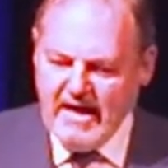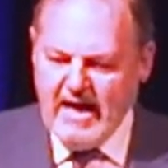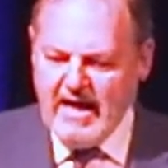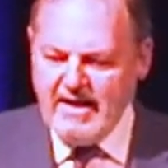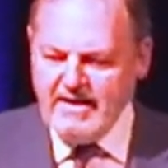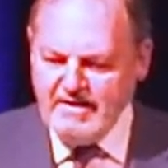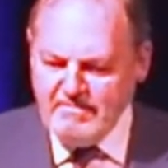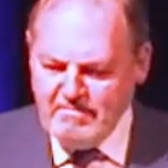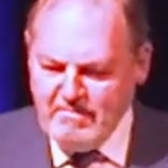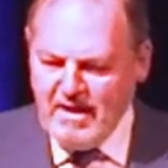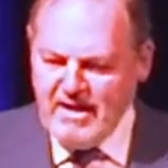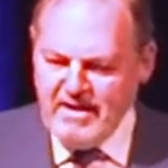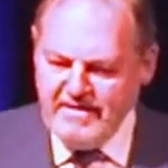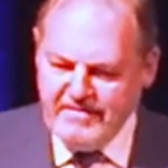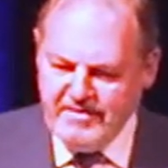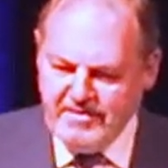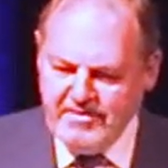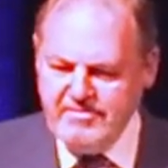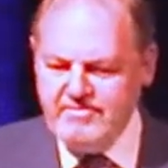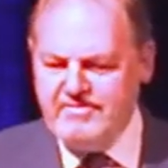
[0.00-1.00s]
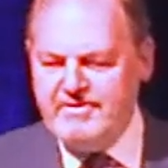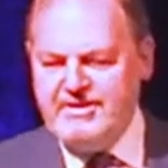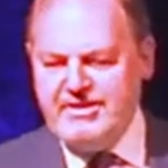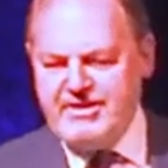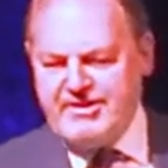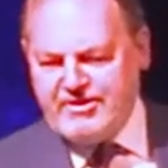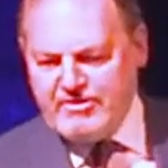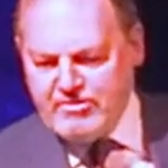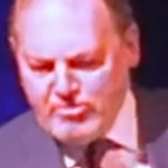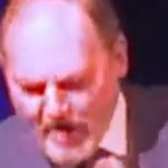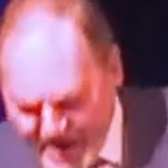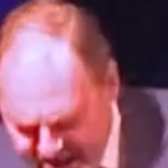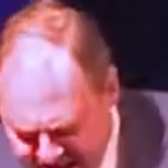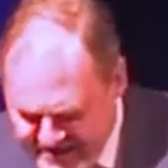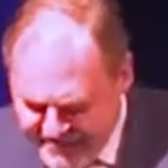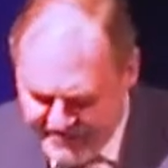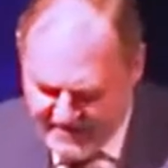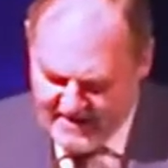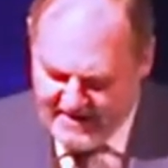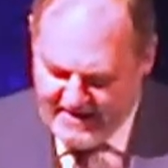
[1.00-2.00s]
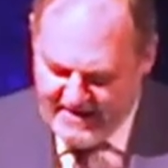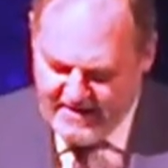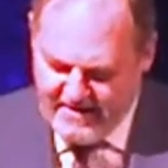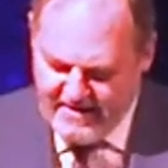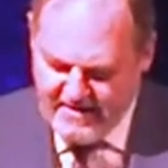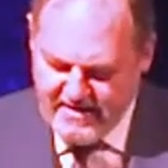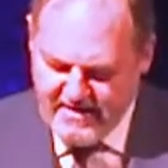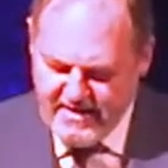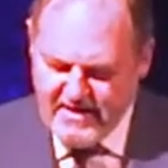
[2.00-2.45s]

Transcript: and in my view, disgracefully,